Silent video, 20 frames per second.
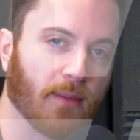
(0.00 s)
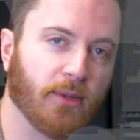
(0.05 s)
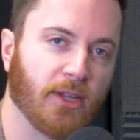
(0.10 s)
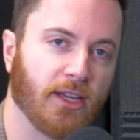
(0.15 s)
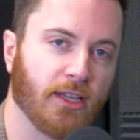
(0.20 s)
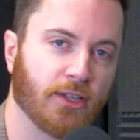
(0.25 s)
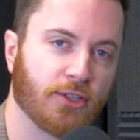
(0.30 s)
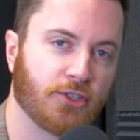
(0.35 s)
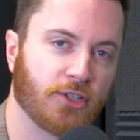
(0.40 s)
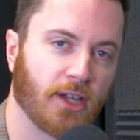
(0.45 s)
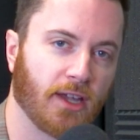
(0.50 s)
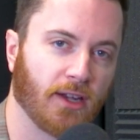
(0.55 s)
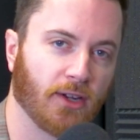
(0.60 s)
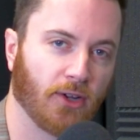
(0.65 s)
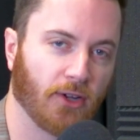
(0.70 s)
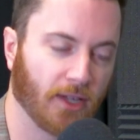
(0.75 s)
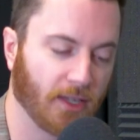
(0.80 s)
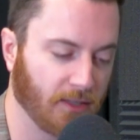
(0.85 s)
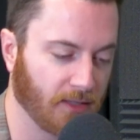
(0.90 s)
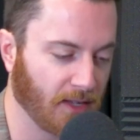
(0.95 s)
Media
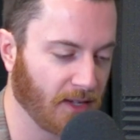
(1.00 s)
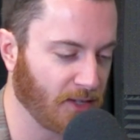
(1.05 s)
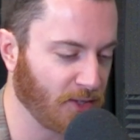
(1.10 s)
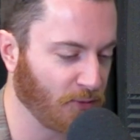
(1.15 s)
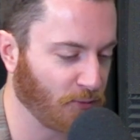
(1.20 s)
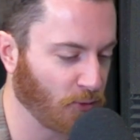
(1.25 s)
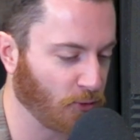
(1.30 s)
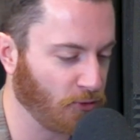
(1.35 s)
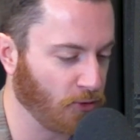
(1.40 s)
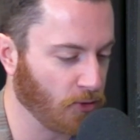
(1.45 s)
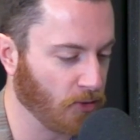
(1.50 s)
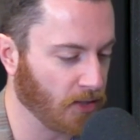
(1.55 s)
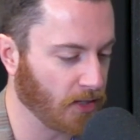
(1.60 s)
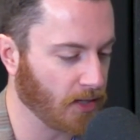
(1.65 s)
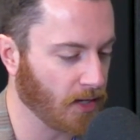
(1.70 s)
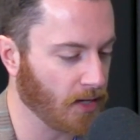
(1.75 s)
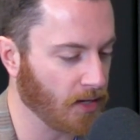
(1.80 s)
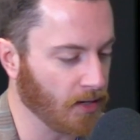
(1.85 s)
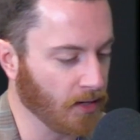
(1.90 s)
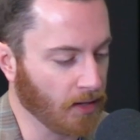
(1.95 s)
channel, and thank you for tuning
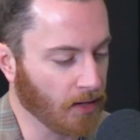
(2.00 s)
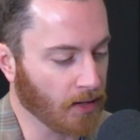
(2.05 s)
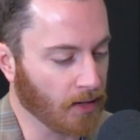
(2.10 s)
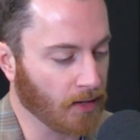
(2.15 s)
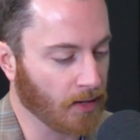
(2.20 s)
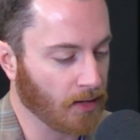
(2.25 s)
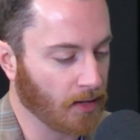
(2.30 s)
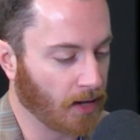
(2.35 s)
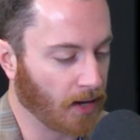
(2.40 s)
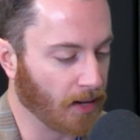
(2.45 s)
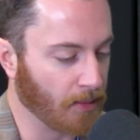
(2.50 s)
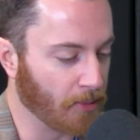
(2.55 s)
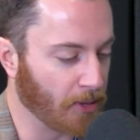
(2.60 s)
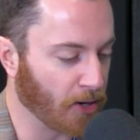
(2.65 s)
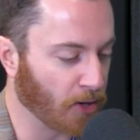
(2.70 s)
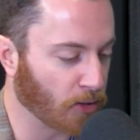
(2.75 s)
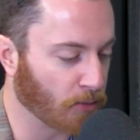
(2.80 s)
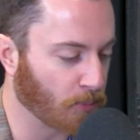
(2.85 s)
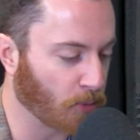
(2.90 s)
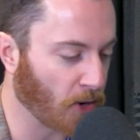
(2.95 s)
in. I am
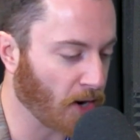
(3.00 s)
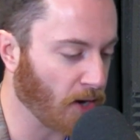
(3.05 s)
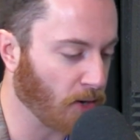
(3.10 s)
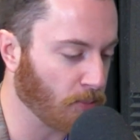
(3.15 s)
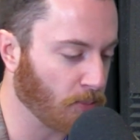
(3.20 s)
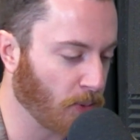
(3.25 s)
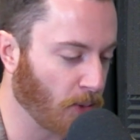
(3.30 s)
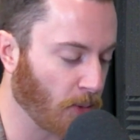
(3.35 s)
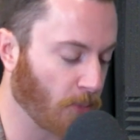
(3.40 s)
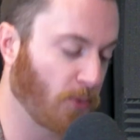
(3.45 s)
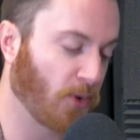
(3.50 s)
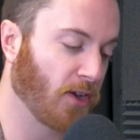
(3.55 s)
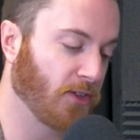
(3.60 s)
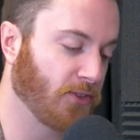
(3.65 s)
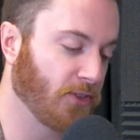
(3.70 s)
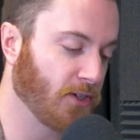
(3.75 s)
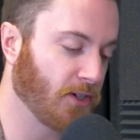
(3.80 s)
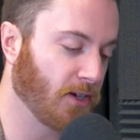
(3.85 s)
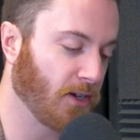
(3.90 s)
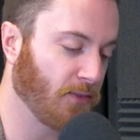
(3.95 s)
Eric Brown,
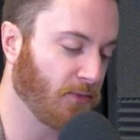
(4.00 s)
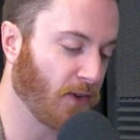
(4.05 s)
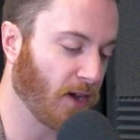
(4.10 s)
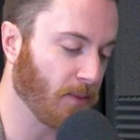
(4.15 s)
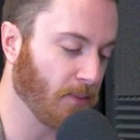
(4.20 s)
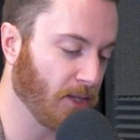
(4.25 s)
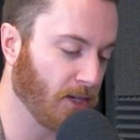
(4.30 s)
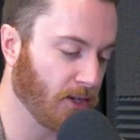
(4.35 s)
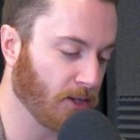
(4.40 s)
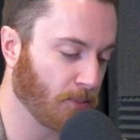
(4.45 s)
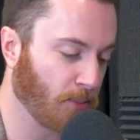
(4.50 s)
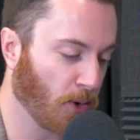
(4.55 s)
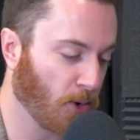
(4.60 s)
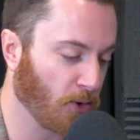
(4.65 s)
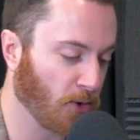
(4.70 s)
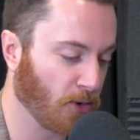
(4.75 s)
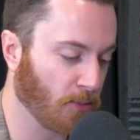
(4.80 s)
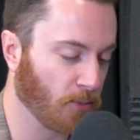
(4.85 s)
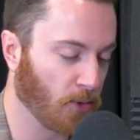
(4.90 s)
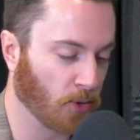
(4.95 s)
president of Vi Media and
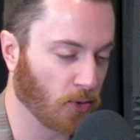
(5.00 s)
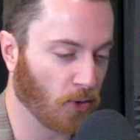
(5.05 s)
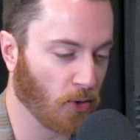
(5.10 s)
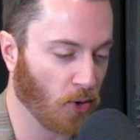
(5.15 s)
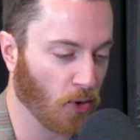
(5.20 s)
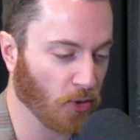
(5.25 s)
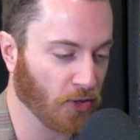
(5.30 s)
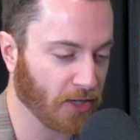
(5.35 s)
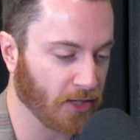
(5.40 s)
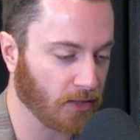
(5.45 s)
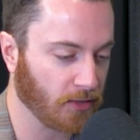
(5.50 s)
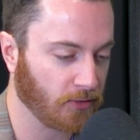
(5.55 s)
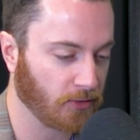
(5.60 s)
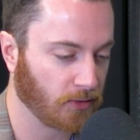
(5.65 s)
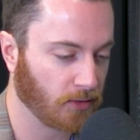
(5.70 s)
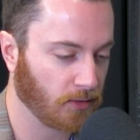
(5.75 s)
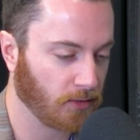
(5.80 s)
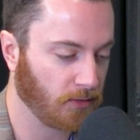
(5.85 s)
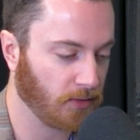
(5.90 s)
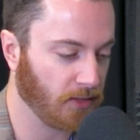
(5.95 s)
partner at Mogul
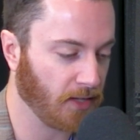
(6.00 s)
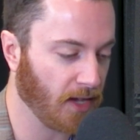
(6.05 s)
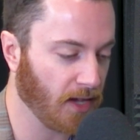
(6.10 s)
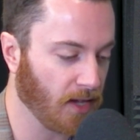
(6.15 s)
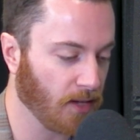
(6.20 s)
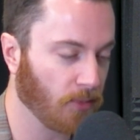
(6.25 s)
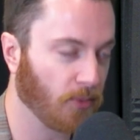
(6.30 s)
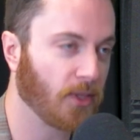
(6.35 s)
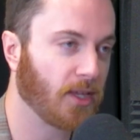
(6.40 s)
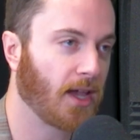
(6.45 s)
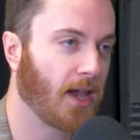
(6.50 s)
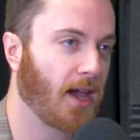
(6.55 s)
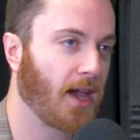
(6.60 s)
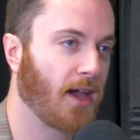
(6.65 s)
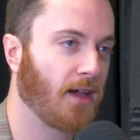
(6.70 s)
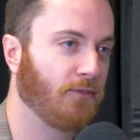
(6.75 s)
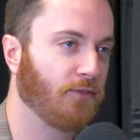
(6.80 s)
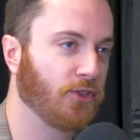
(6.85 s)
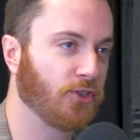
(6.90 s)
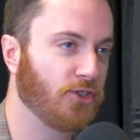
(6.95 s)
Holdings. Today, we
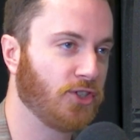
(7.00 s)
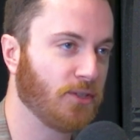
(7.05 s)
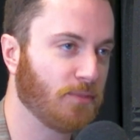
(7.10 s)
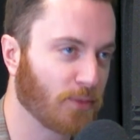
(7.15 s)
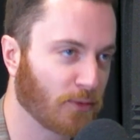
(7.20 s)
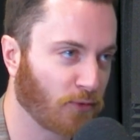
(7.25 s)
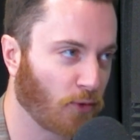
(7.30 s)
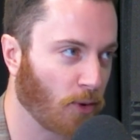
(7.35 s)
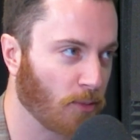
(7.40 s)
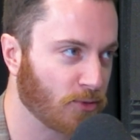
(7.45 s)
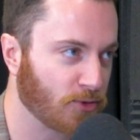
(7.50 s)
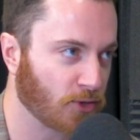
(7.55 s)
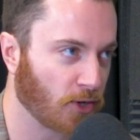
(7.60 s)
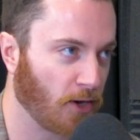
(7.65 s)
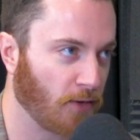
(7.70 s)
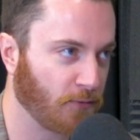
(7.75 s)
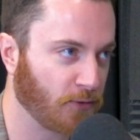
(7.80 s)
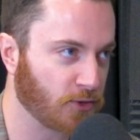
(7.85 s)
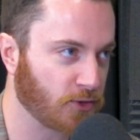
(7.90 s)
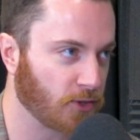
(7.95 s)
have the Chief Performance
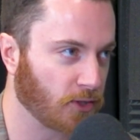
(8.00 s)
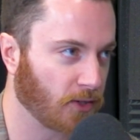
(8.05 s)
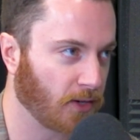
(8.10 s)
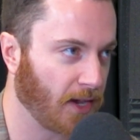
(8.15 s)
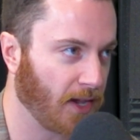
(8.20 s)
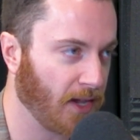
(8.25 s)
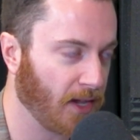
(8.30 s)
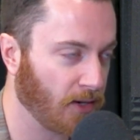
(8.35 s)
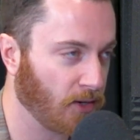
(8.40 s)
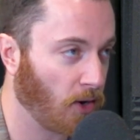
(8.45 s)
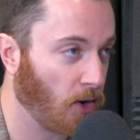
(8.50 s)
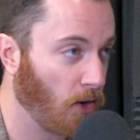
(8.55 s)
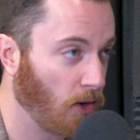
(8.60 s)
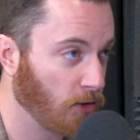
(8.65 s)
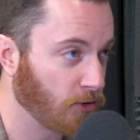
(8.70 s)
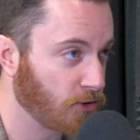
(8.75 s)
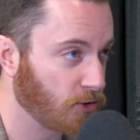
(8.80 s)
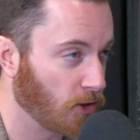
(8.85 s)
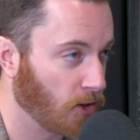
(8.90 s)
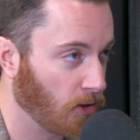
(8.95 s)
Officer and
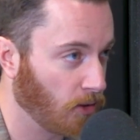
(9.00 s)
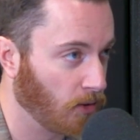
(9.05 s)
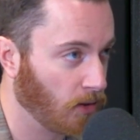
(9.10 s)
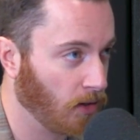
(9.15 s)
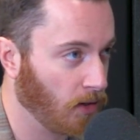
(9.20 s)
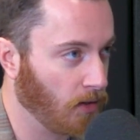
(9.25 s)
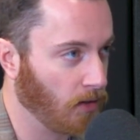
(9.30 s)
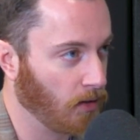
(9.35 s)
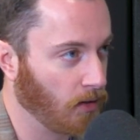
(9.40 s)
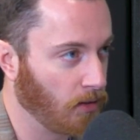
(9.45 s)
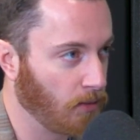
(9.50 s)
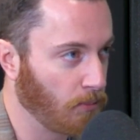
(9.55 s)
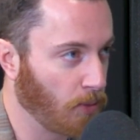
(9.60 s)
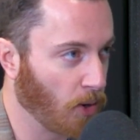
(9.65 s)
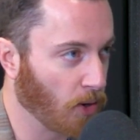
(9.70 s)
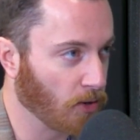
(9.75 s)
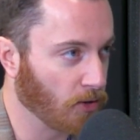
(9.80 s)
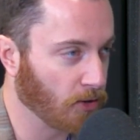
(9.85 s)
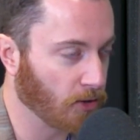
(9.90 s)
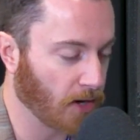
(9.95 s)
also
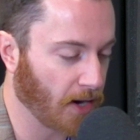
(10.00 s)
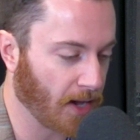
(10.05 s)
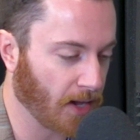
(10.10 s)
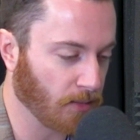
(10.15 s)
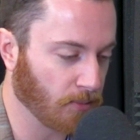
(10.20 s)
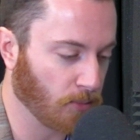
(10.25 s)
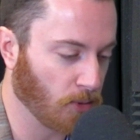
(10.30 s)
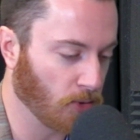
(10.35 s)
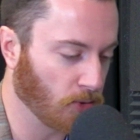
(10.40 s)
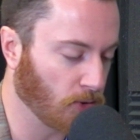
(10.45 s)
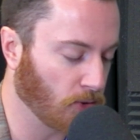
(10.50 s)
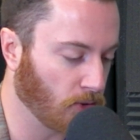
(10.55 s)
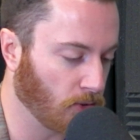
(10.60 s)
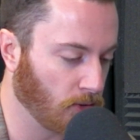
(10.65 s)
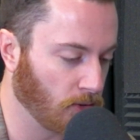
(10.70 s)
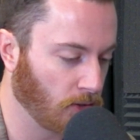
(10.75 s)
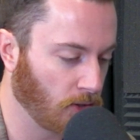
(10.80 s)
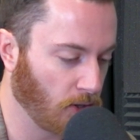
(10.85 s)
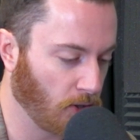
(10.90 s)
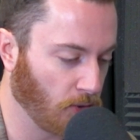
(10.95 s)
partner at
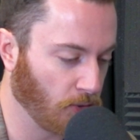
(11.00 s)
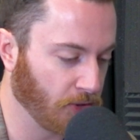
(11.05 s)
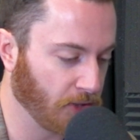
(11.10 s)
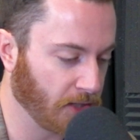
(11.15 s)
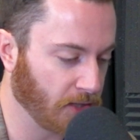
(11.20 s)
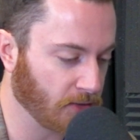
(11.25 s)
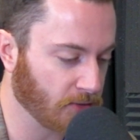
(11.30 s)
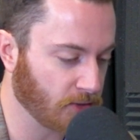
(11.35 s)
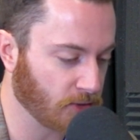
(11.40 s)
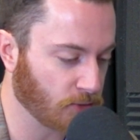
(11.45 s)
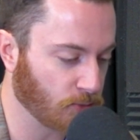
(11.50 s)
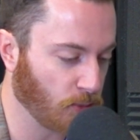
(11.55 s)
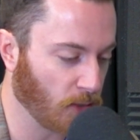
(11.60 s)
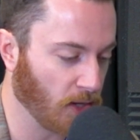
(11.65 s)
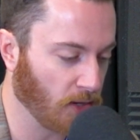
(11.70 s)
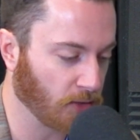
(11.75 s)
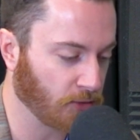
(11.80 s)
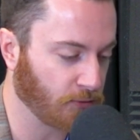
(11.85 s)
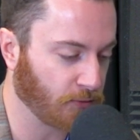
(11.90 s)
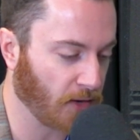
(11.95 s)
Mogul Holdings, as
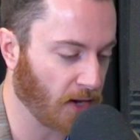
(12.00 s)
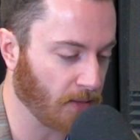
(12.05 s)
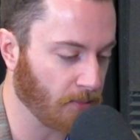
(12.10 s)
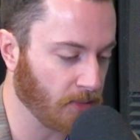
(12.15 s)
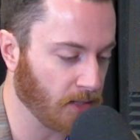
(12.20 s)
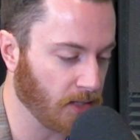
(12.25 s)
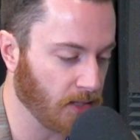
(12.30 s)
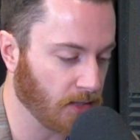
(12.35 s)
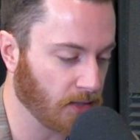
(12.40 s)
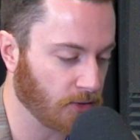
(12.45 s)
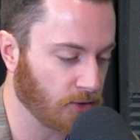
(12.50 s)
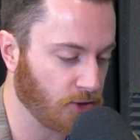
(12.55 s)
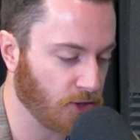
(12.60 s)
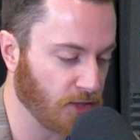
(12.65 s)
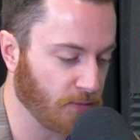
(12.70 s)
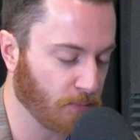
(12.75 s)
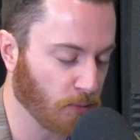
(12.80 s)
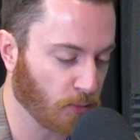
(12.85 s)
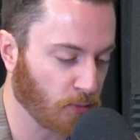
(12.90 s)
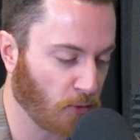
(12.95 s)
well as Vi Media
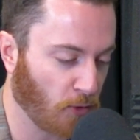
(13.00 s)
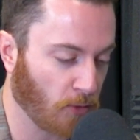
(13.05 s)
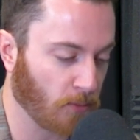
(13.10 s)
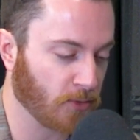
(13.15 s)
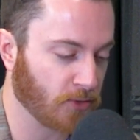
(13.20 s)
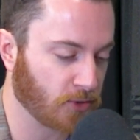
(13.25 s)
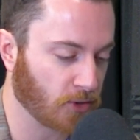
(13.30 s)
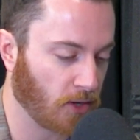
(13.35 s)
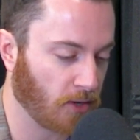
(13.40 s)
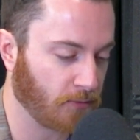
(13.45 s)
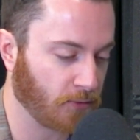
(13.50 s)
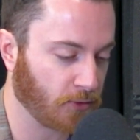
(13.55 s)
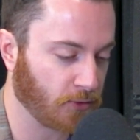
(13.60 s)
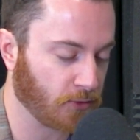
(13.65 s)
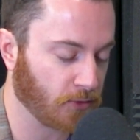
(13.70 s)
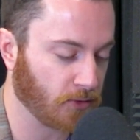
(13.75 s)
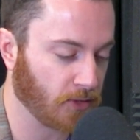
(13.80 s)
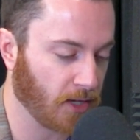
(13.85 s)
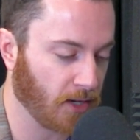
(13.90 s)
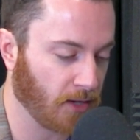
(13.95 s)
Chief Performance
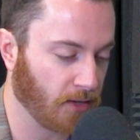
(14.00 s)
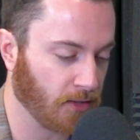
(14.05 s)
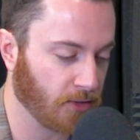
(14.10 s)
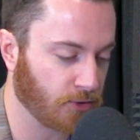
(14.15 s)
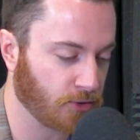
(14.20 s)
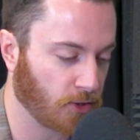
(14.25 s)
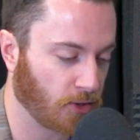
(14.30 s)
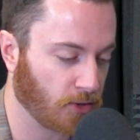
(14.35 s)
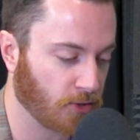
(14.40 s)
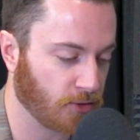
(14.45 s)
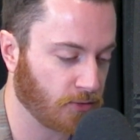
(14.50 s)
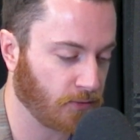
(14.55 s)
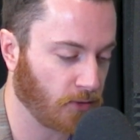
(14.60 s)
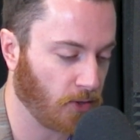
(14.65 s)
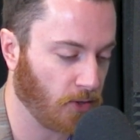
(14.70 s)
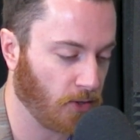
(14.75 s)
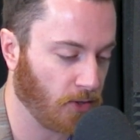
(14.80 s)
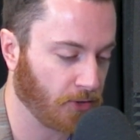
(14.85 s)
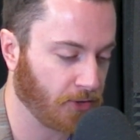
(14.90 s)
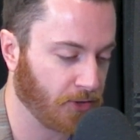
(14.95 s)
Officer there and in charge of
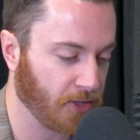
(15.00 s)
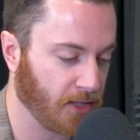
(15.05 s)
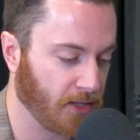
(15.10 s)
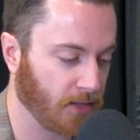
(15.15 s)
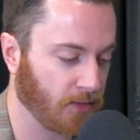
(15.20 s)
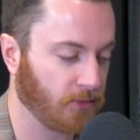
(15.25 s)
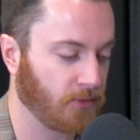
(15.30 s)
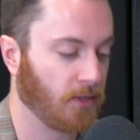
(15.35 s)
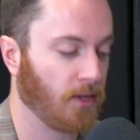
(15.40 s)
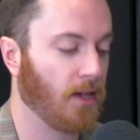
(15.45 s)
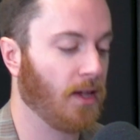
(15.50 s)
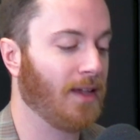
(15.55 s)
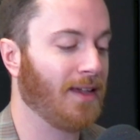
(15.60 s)
all things